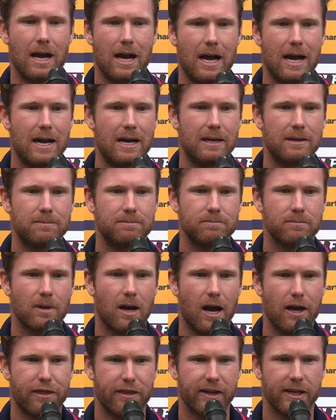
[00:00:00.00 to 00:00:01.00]

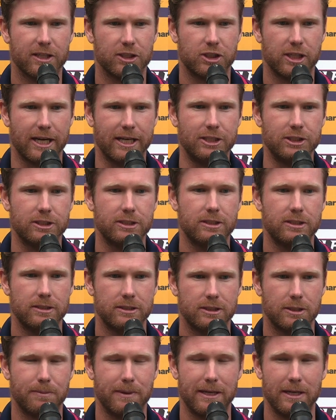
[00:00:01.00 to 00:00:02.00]
I think it changes
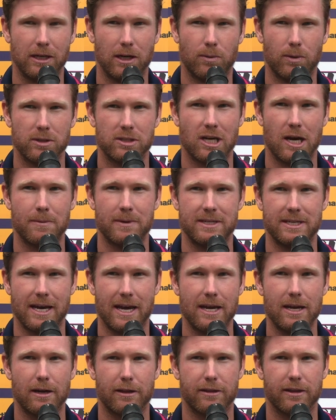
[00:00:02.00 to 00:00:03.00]
depending on what time of
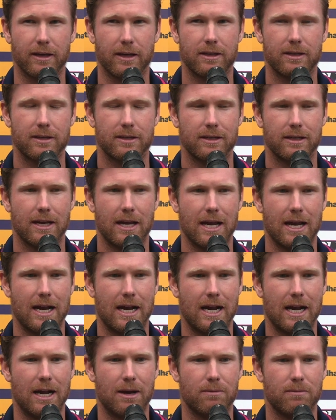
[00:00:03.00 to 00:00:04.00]
day. I think
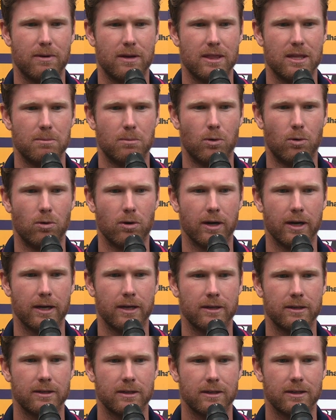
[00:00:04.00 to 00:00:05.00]
in the
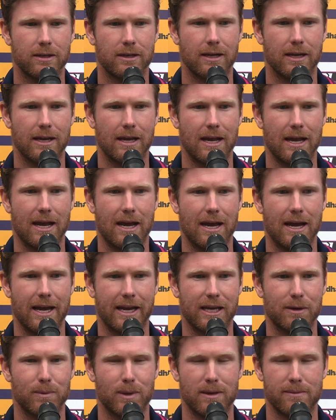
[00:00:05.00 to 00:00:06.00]
morning
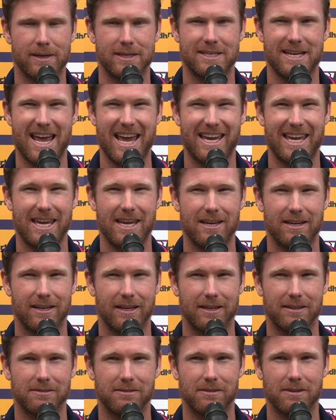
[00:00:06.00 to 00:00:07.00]
it can be a bit tacky
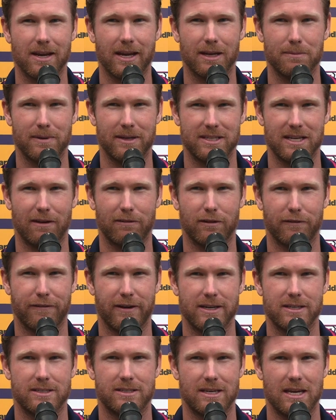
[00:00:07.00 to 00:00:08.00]
and it can be tough to
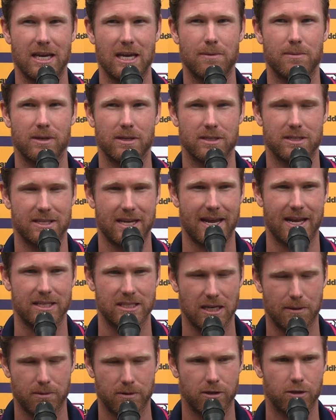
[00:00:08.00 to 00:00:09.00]
face seam, and it
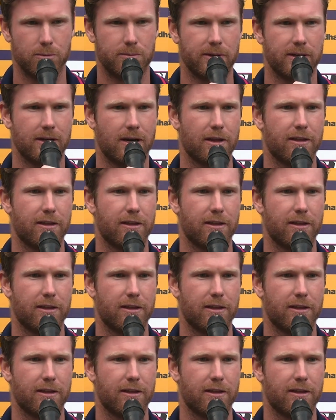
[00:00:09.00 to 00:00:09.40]
stands up a little bit.